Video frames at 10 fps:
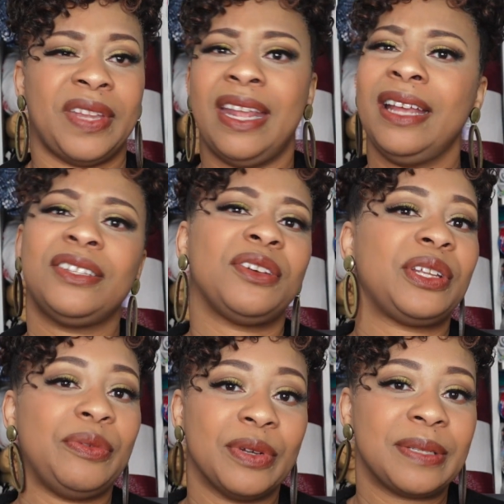and I
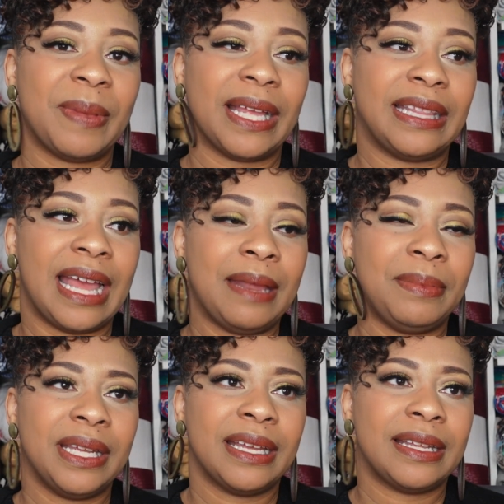totally respect that,
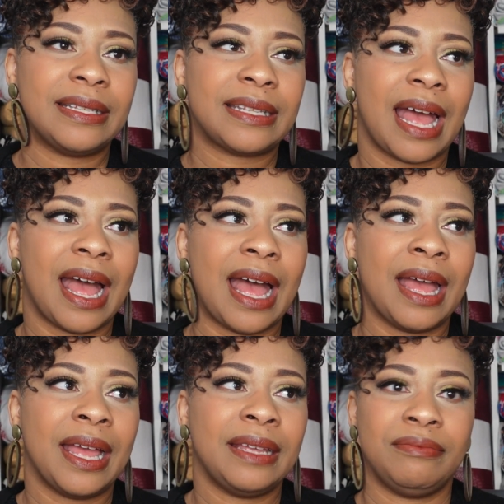because
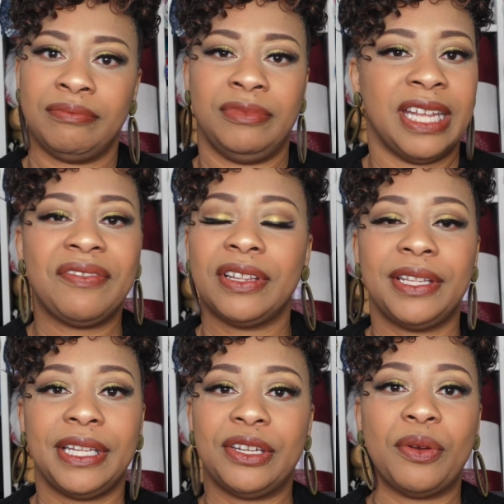I
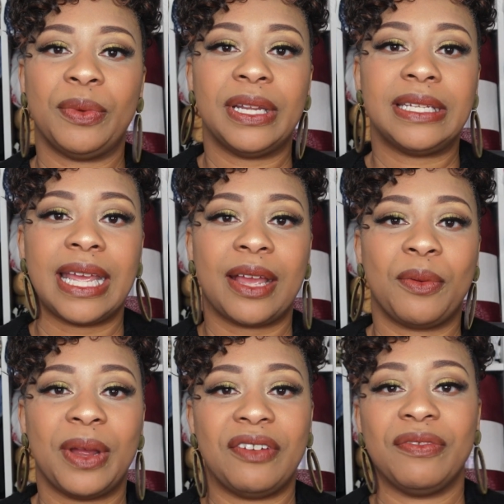definitely don't want to take
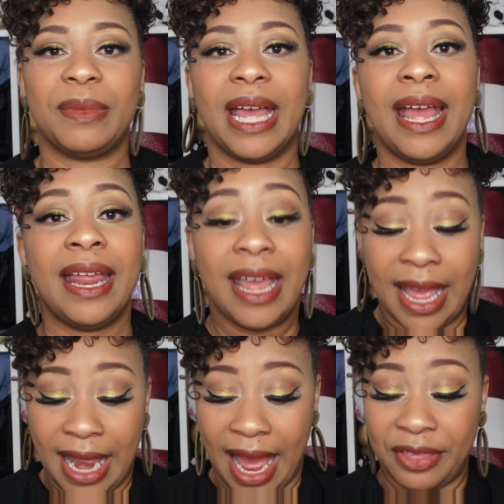away from that.
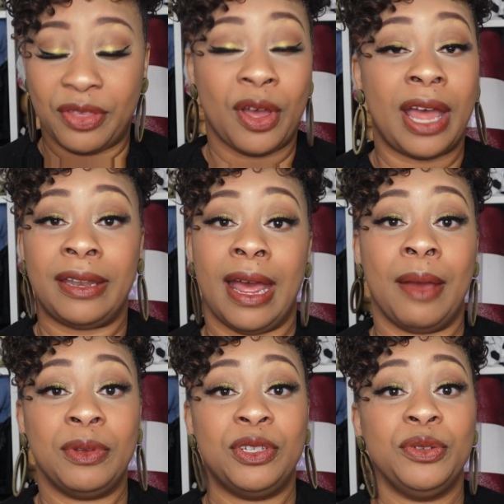I thought I
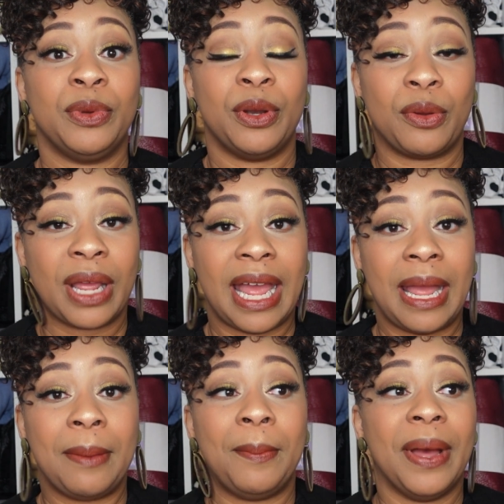was doing
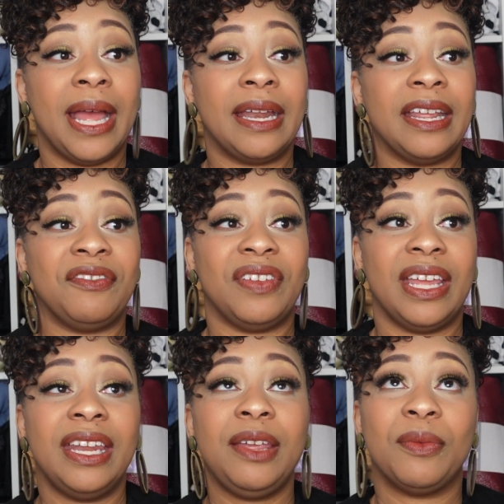okay, but if
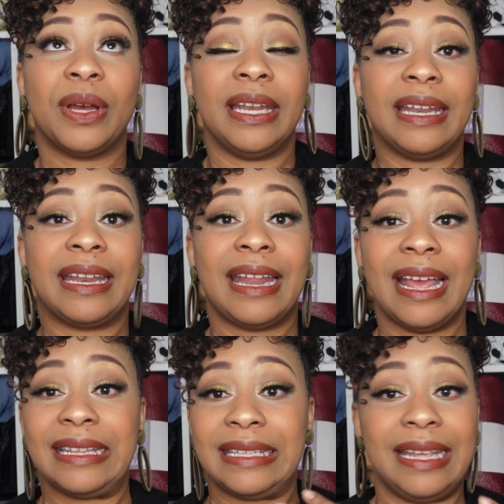anyone
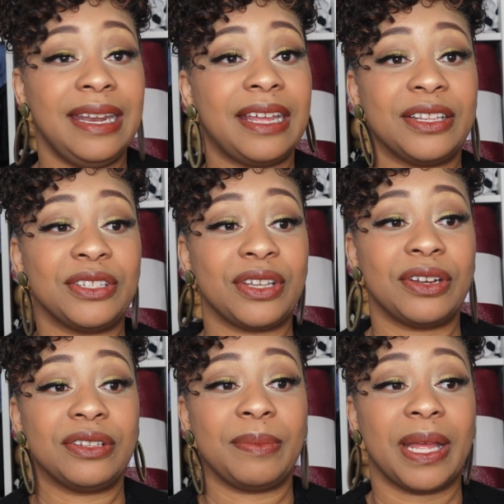has any
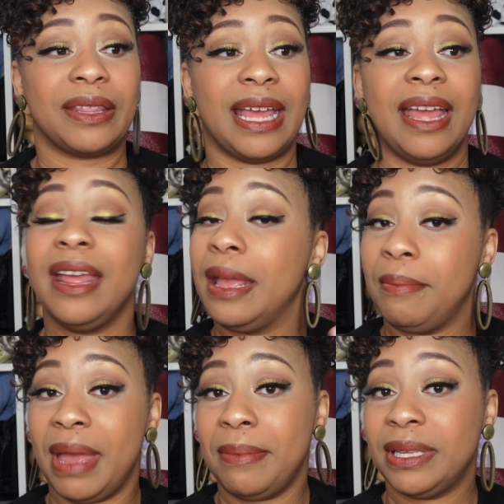concerns about that,
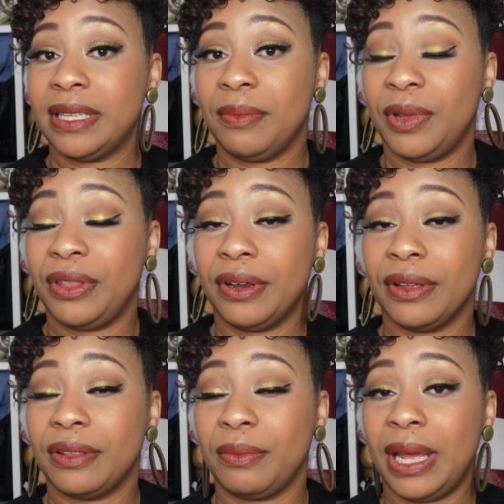maybe someone there
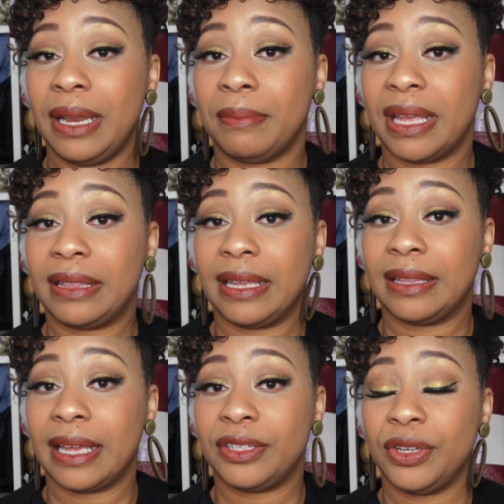at the wedding may think
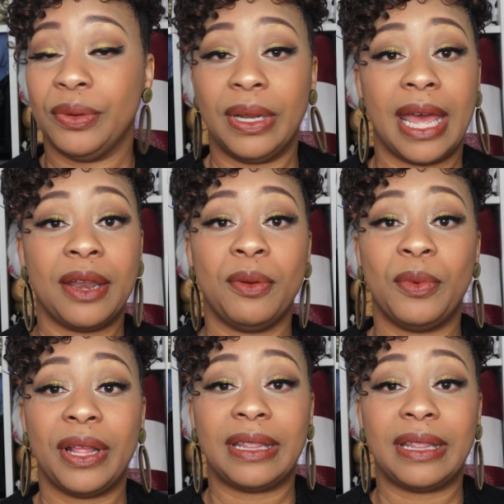that too, and I don't want